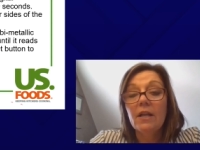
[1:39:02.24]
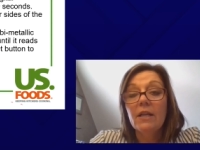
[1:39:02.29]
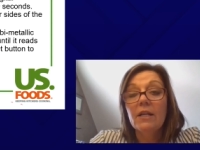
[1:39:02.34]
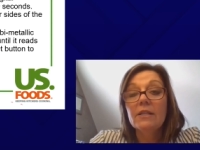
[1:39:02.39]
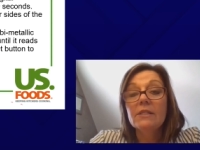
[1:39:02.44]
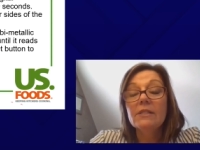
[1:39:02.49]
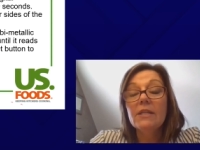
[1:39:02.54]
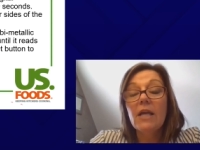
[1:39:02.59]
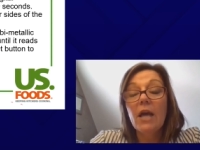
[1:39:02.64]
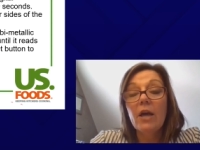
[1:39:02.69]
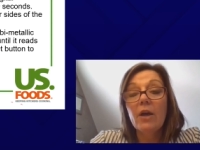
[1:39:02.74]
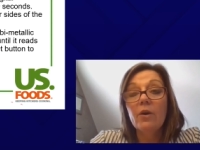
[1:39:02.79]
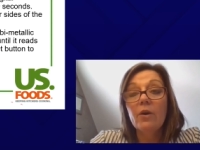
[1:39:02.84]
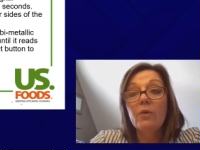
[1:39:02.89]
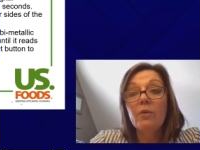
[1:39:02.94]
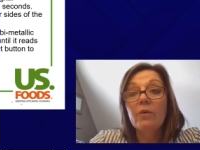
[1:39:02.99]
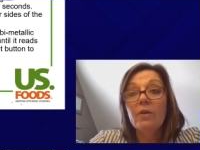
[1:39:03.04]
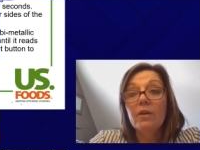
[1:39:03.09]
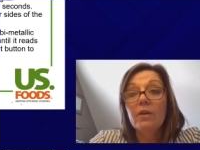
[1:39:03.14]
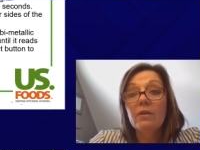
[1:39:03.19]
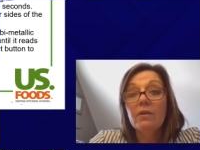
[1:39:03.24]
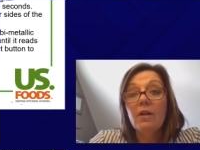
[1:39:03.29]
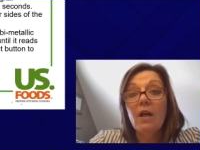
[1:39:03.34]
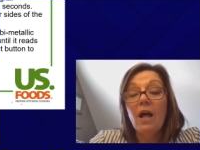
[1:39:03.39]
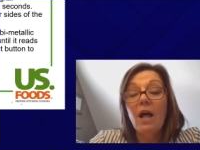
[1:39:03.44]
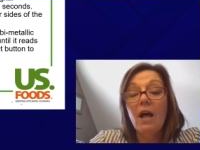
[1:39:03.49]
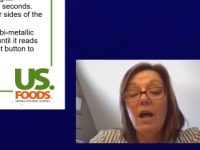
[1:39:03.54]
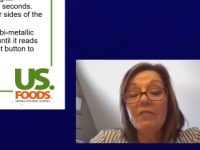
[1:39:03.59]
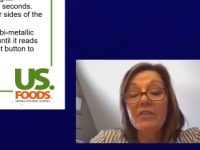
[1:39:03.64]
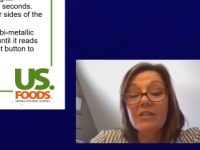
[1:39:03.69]
So
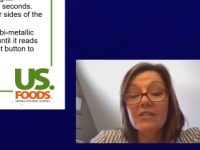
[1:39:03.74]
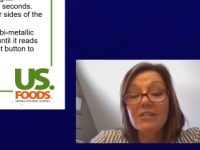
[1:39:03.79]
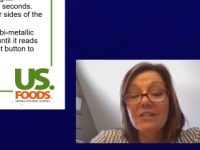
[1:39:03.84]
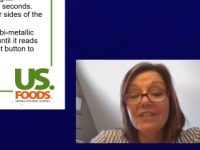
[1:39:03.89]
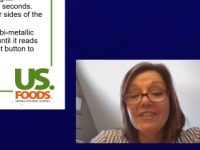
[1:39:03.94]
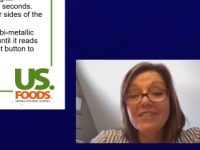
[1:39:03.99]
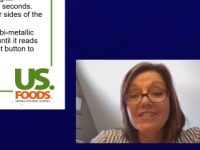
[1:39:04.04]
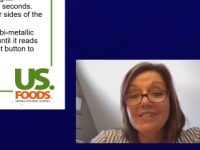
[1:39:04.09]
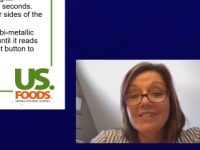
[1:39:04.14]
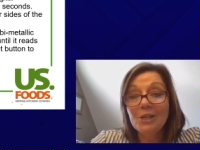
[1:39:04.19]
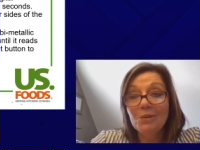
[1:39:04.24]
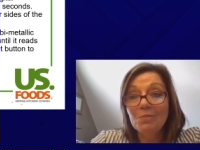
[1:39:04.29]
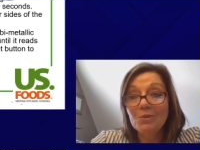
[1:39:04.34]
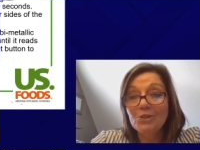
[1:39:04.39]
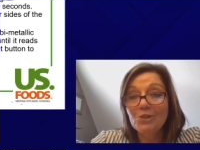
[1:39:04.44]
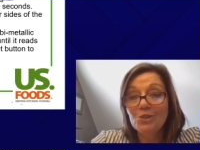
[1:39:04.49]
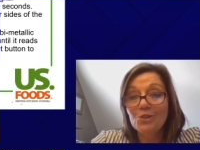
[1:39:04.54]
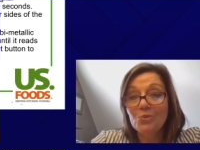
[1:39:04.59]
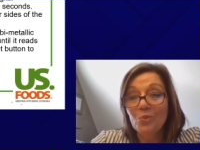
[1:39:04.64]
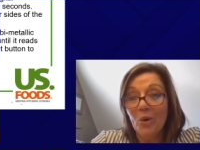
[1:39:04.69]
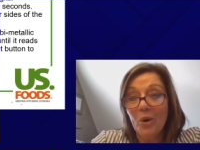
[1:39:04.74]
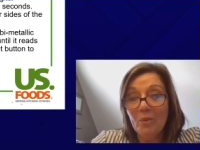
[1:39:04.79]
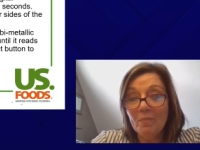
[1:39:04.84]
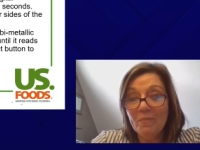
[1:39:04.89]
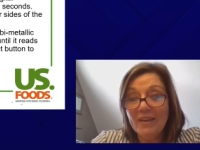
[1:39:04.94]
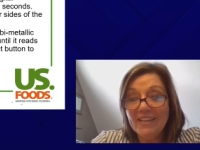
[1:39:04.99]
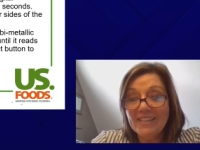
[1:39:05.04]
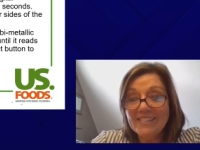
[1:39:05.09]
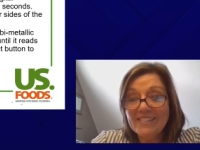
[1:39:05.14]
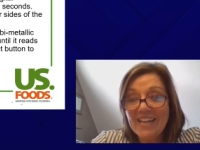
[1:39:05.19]
obviously the temperatures weren't
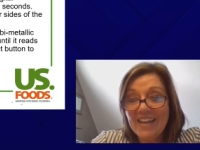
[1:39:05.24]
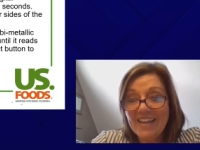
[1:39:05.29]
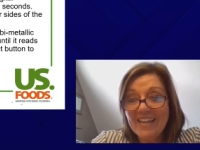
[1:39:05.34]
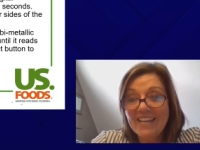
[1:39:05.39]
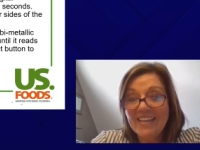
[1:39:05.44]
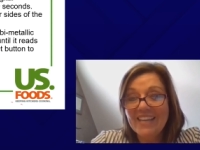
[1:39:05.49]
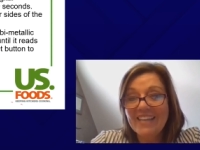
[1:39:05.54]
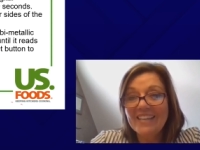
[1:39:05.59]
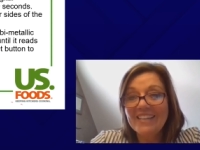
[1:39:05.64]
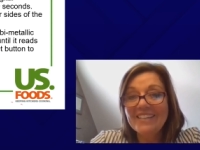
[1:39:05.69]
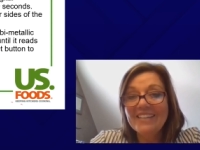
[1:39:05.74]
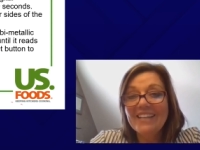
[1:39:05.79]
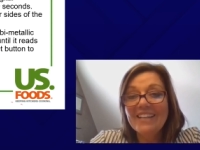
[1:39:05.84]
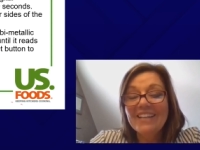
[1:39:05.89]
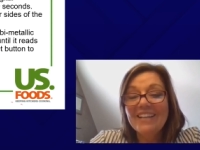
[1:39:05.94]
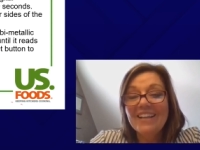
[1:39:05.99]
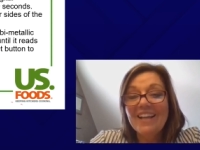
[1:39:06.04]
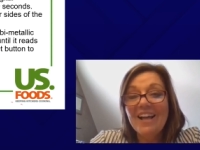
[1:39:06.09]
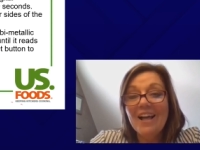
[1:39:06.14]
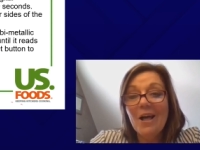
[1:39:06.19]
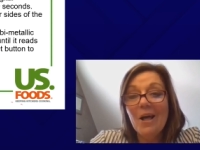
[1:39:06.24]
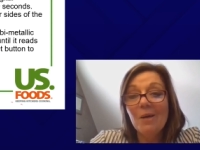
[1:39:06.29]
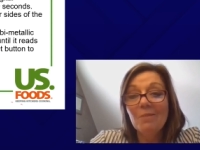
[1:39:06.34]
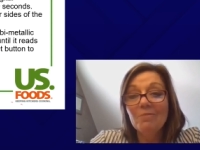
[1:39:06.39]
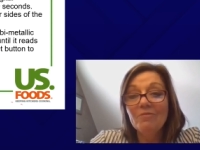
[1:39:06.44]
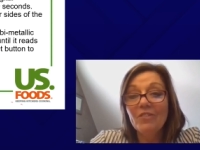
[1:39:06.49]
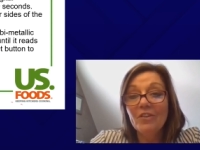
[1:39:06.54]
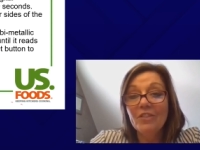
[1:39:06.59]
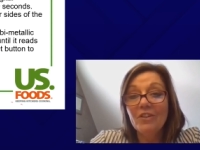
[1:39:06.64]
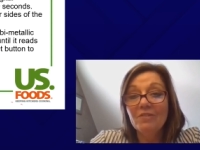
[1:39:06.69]
being taken
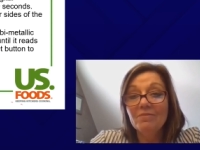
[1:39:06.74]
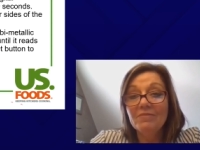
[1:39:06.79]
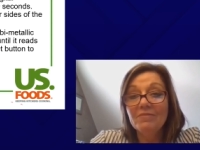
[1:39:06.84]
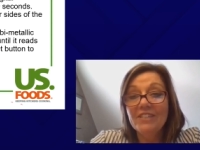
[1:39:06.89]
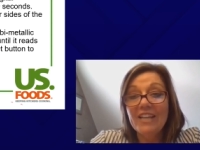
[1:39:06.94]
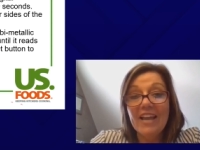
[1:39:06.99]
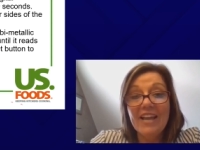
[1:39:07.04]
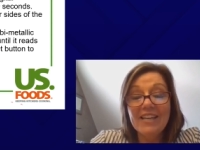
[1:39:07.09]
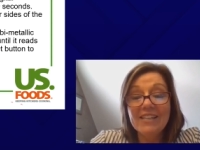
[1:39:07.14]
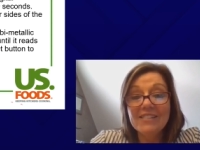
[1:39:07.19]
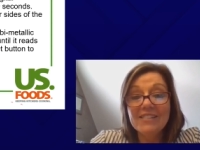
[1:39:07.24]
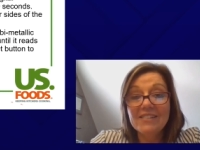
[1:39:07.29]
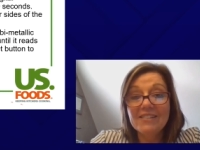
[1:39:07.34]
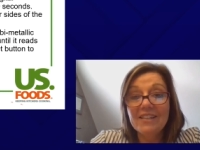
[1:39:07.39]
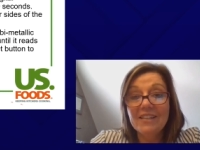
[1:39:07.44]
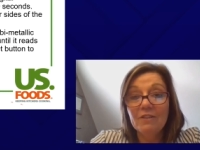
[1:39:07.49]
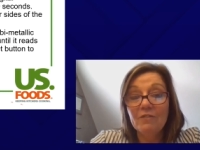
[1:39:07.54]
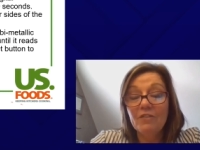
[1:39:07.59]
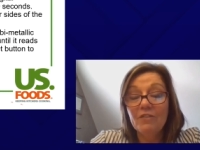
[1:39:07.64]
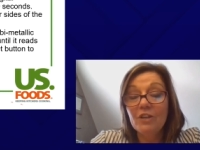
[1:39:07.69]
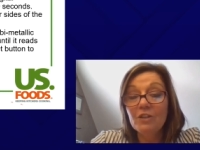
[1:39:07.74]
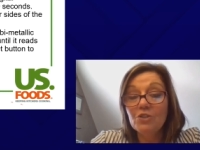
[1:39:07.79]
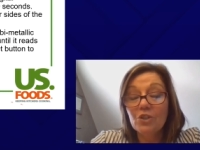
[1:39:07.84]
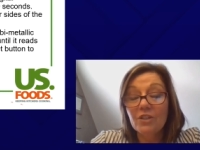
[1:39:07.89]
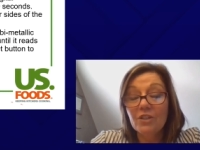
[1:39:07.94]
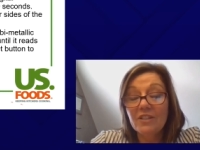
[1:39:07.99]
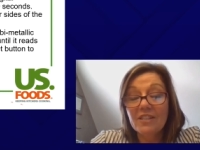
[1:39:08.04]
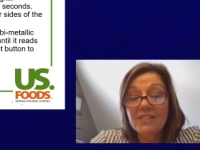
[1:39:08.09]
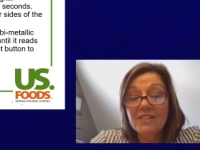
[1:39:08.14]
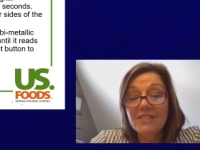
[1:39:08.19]
for the days in the future
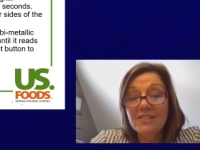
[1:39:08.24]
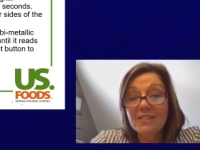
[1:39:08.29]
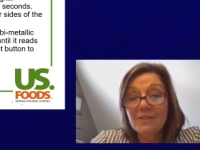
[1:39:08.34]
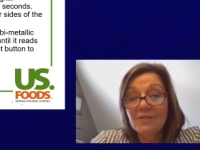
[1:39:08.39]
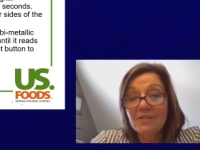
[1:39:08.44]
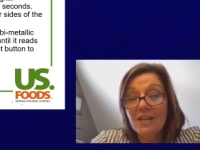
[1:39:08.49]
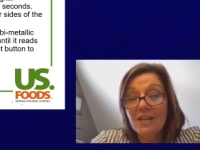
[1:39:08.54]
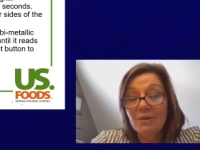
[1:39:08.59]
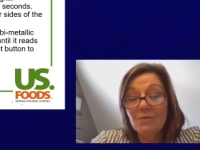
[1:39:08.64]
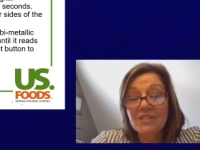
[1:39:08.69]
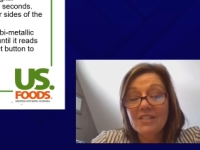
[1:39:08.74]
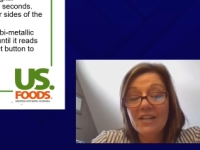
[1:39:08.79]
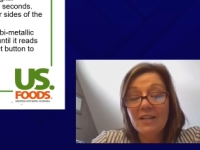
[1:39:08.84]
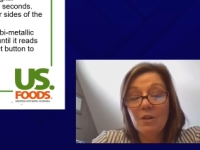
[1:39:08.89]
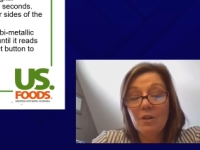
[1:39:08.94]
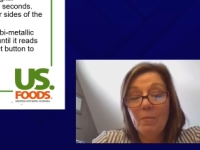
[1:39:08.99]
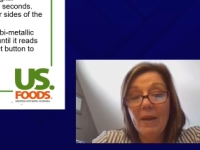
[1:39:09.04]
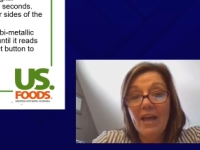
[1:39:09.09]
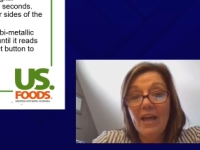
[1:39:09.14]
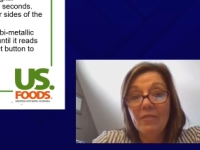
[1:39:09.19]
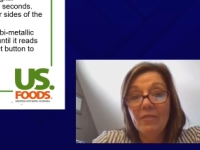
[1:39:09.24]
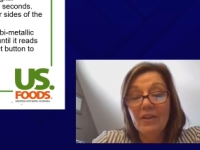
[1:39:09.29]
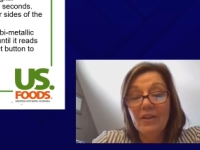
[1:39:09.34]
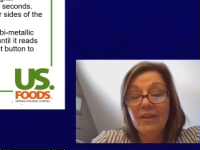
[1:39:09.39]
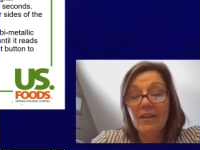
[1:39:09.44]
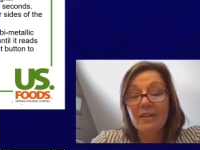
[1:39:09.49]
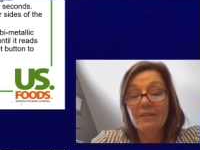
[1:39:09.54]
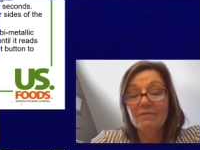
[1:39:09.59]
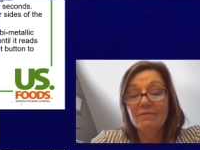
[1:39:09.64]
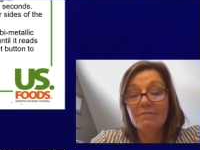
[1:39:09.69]
unless they were
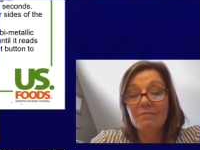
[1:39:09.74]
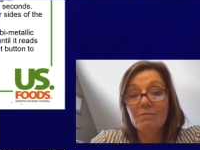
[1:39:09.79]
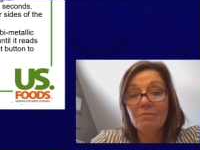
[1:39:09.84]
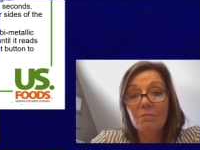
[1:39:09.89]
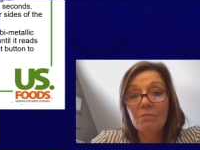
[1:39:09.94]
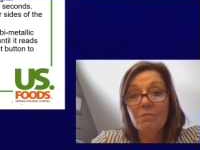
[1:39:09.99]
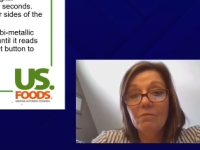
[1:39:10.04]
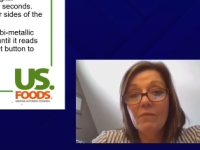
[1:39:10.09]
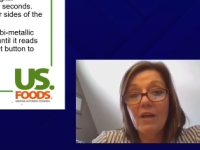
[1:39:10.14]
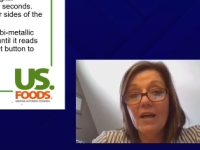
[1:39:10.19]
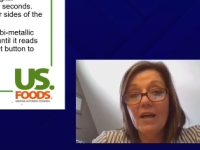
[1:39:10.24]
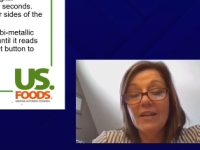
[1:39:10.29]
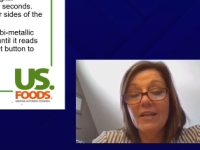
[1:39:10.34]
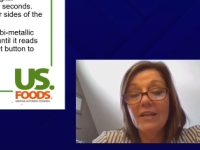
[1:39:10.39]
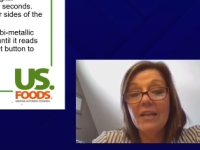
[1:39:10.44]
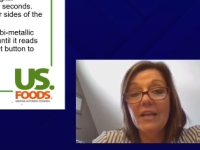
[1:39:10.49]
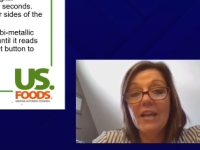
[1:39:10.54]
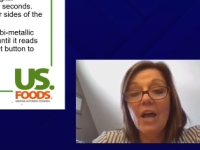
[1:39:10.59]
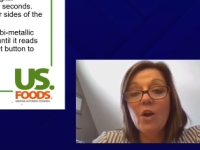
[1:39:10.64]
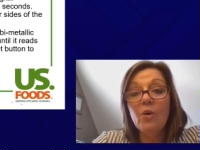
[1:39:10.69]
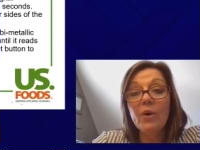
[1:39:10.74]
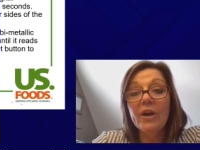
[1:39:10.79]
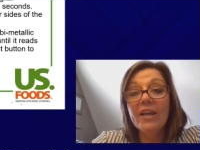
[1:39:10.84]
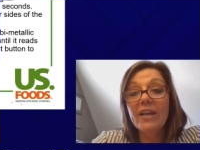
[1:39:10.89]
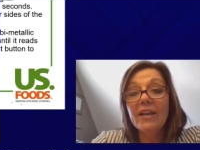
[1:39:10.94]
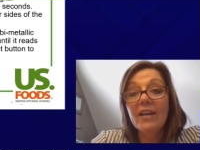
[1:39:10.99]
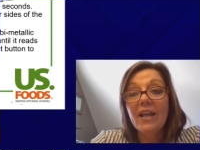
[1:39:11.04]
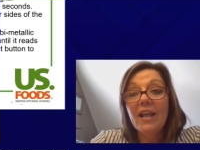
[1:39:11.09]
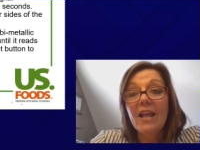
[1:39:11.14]
telepathic and I didn't know it.